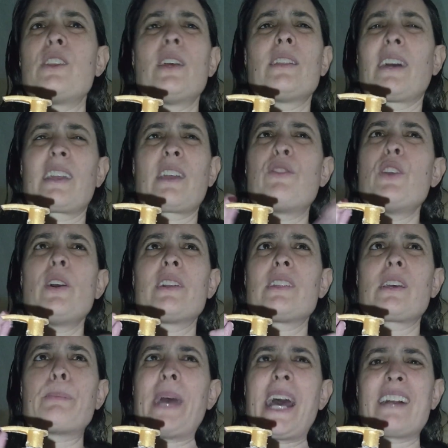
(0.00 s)
if you had
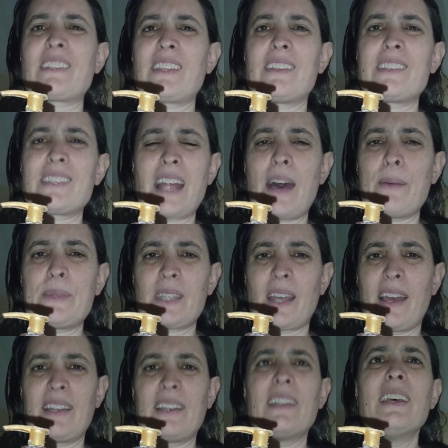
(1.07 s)
to pass a stop
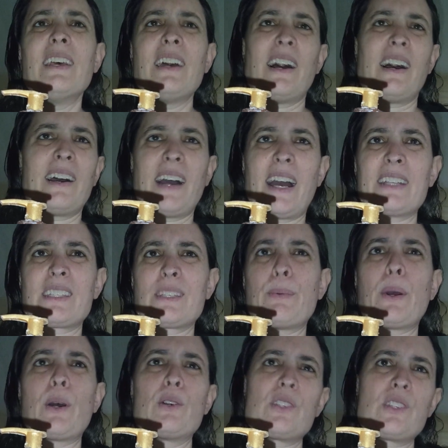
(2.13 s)
sign, I
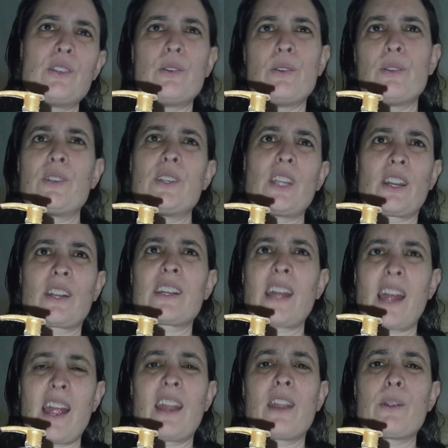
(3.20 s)
suppose your
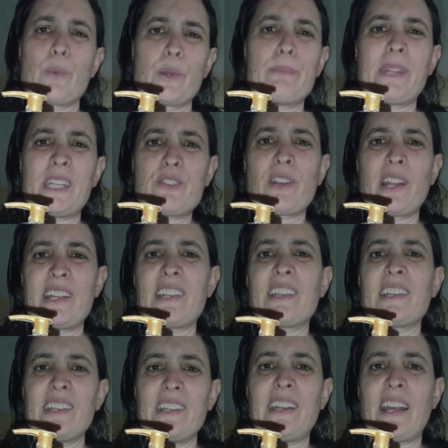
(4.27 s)
car would be traded
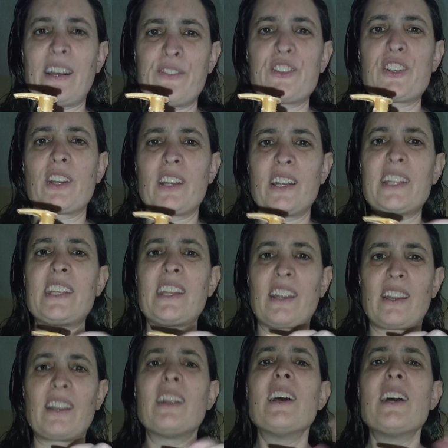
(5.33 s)
in after a
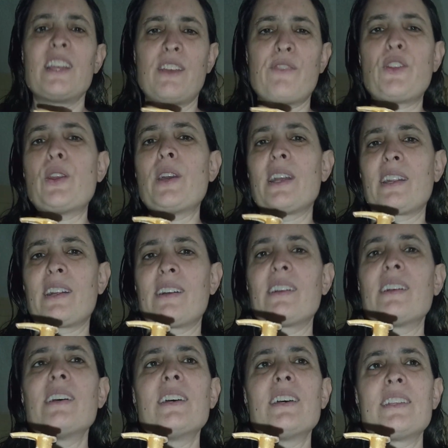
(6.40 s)
year. If you hit
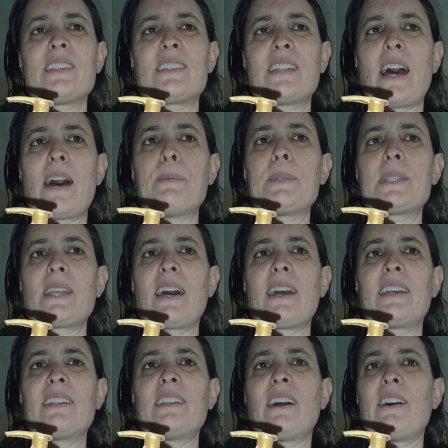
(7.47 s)
a stop
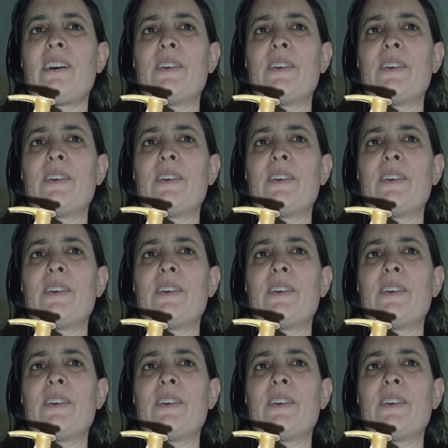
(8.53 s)
sign,